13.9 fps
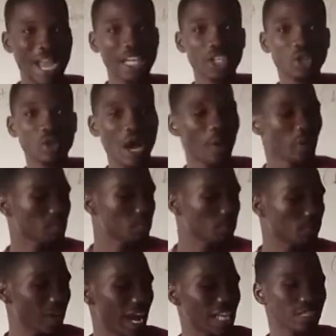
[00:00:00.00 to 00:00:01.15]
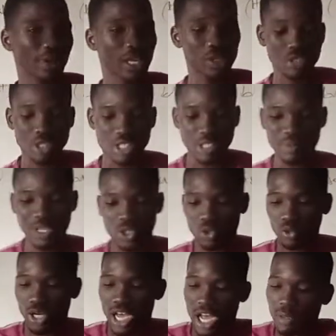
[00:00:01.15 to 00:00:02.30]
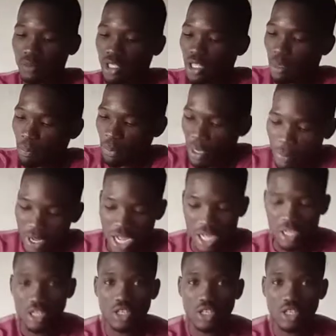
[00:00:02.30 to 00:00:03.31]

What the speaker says: Mind you, I will improvise by using this particular paper